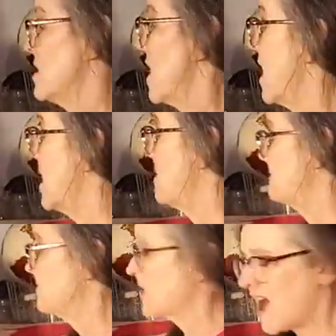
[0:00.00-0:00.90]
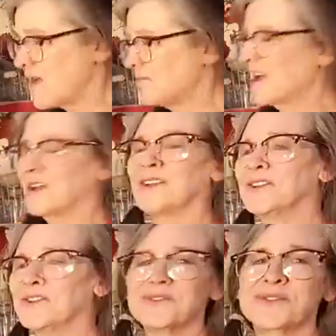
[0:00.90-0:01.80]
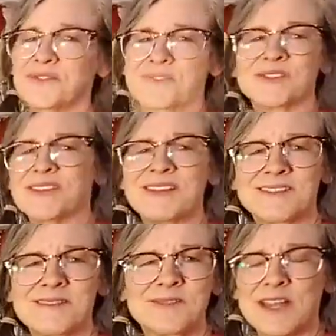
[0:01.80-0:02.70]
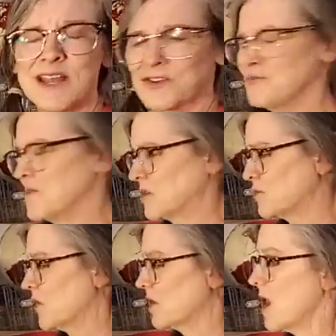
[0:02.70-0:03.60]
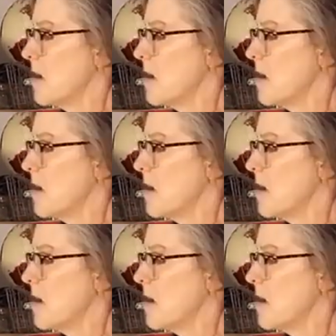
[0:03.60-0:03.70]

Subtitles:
I'm not going to do circles. That seems like too much work.